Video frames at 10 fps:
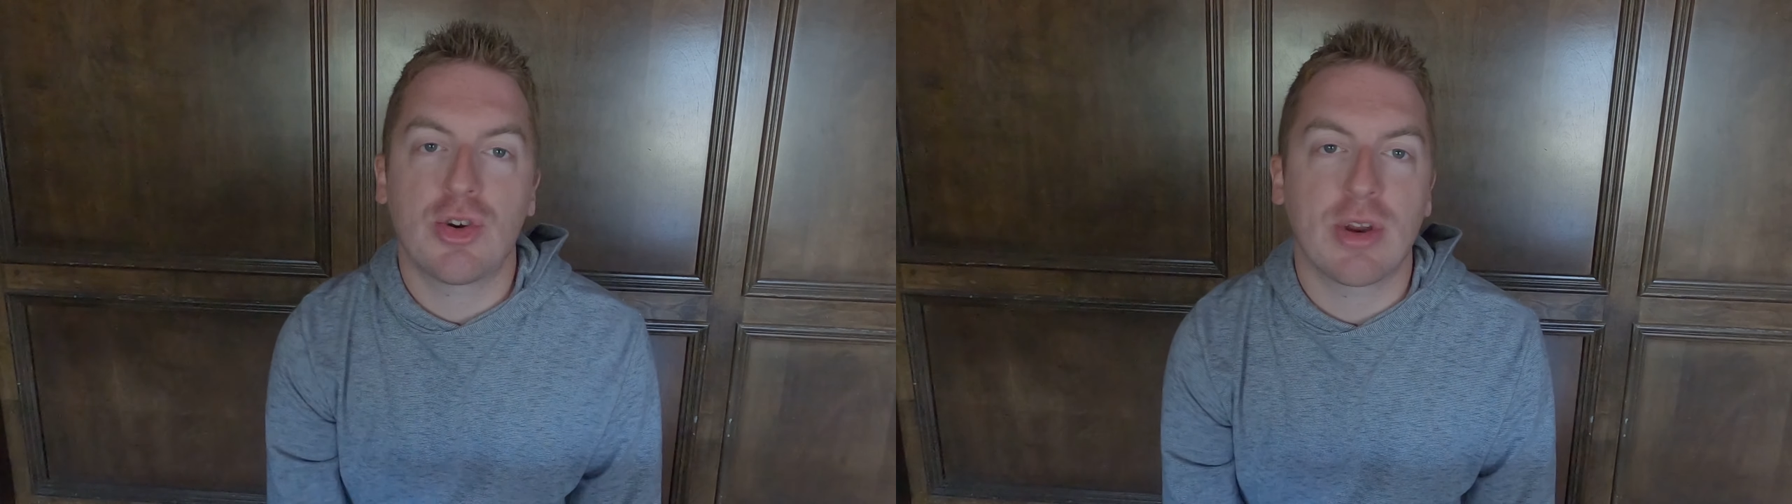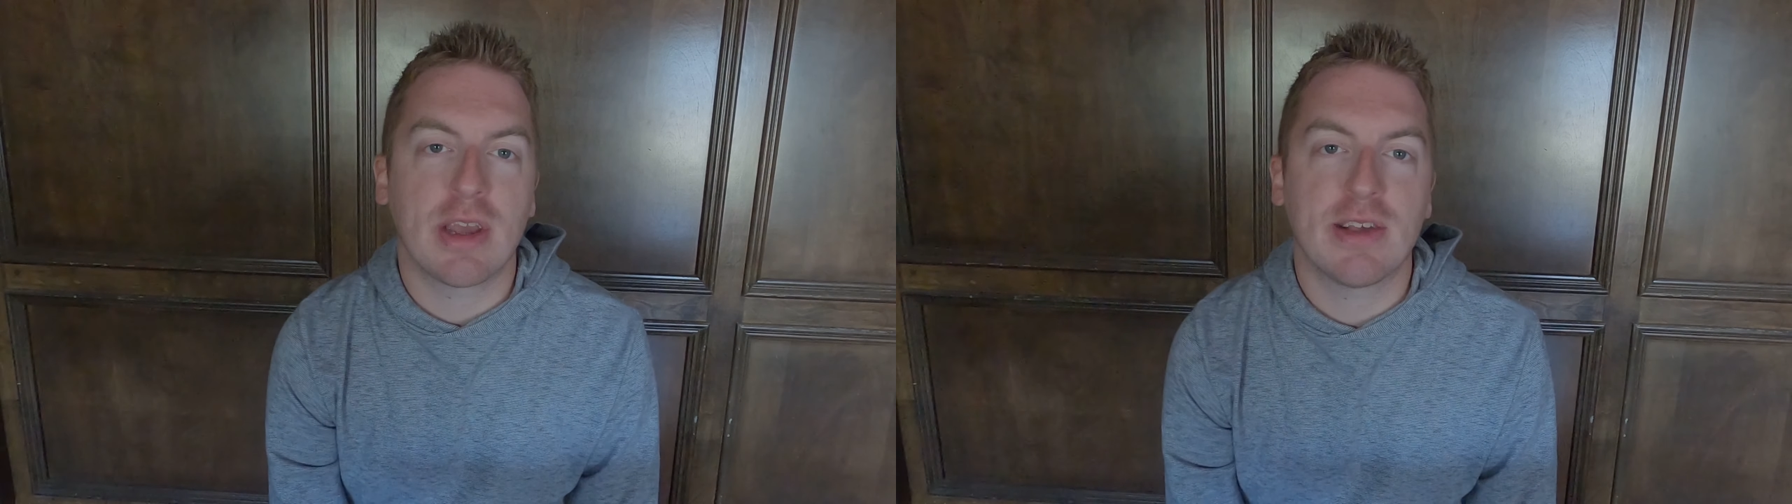
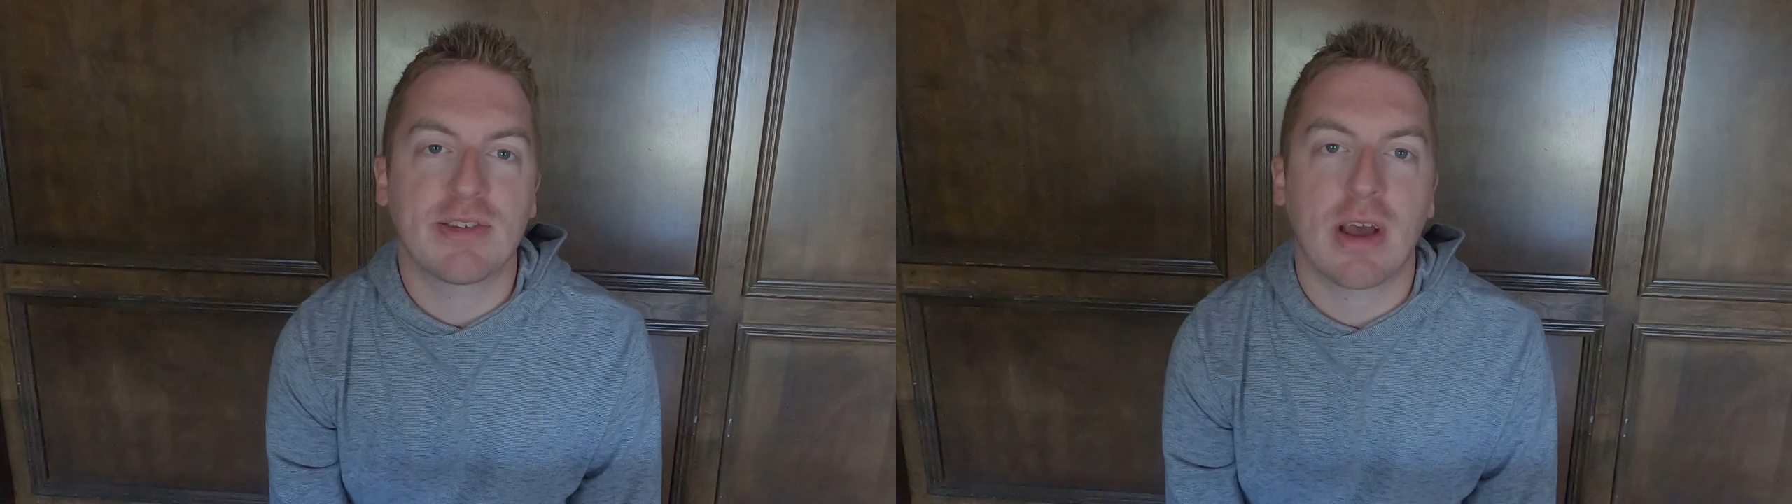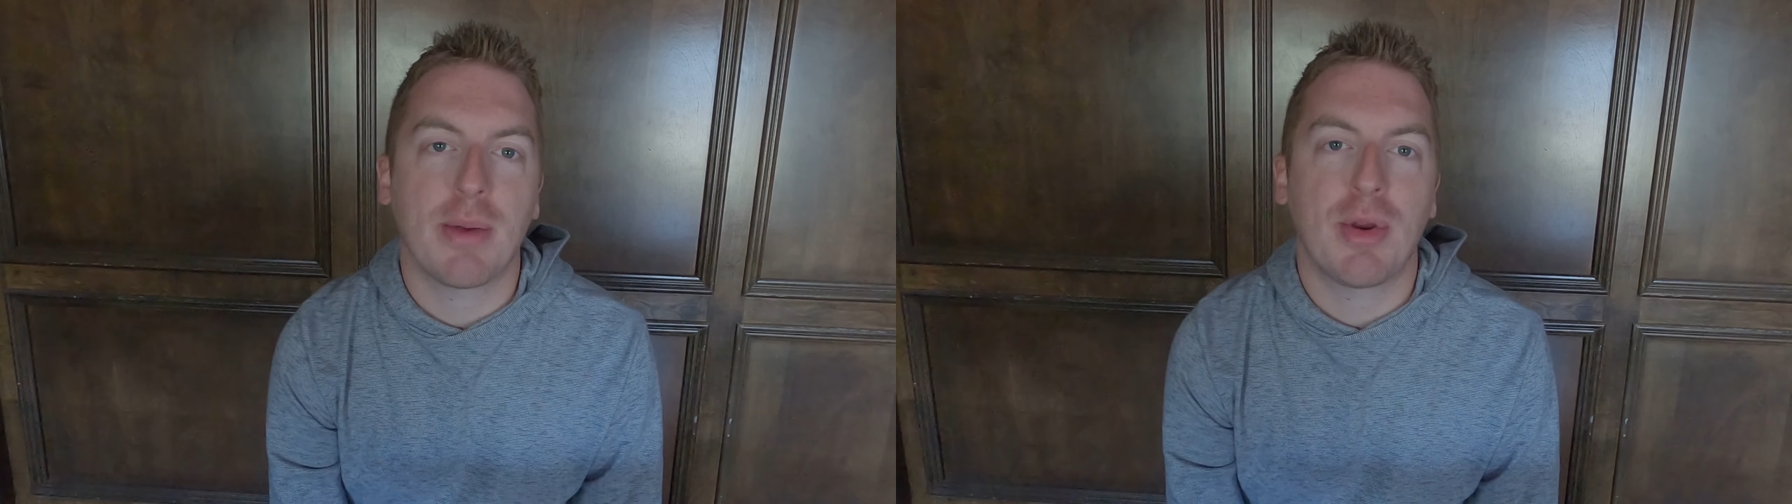during his
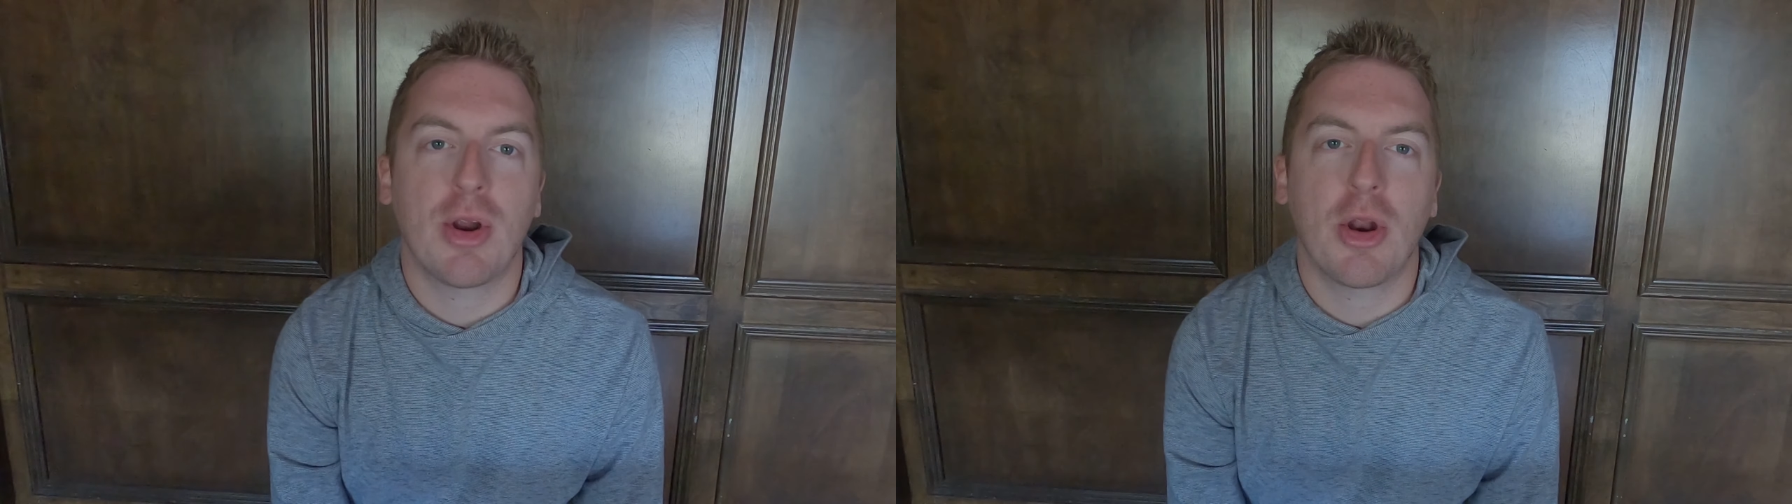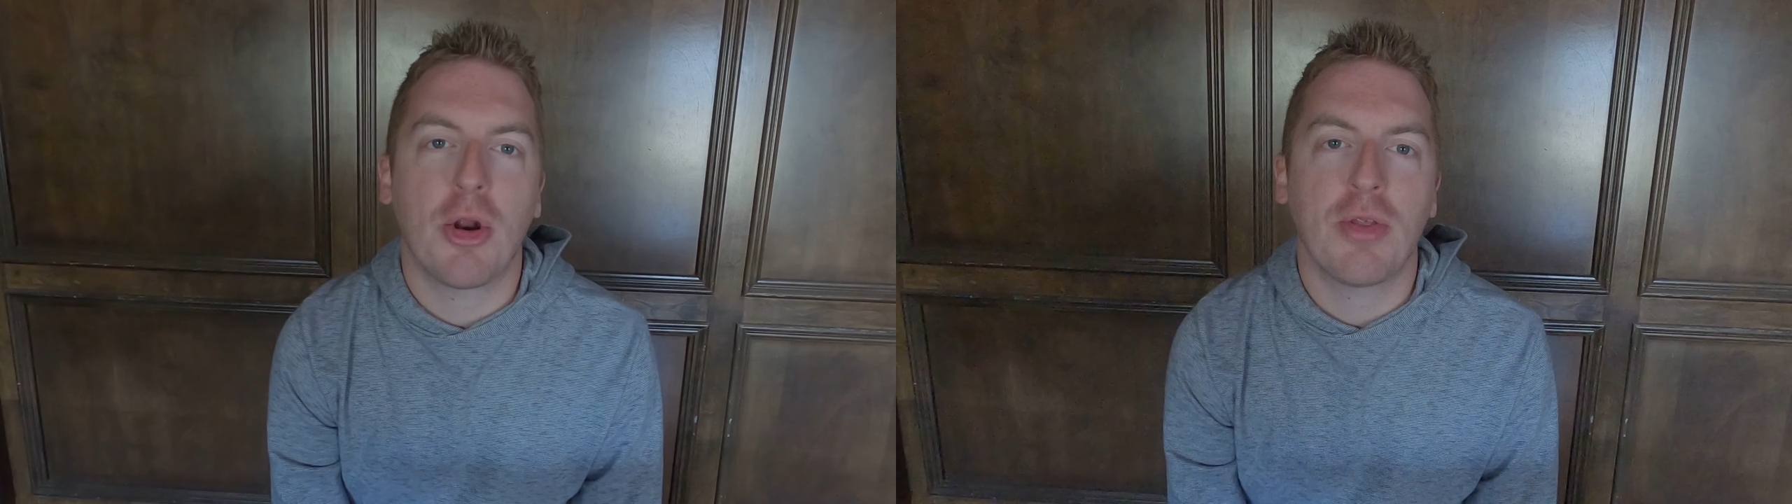time
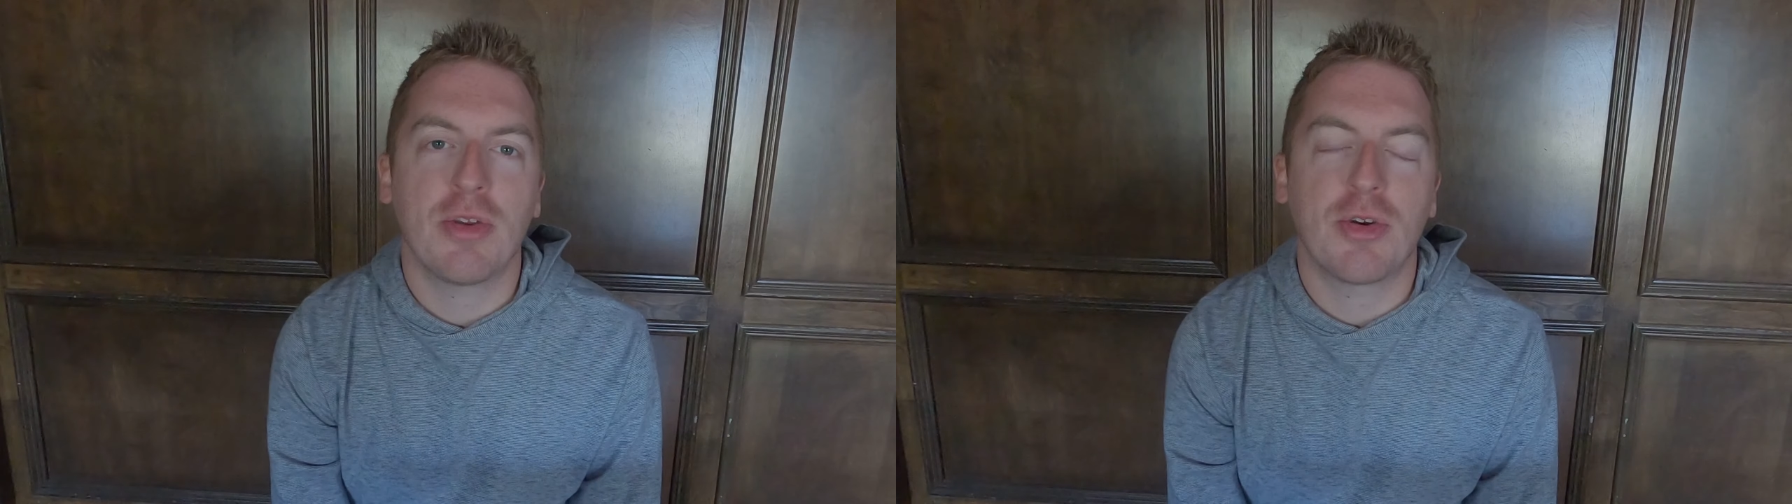here on earth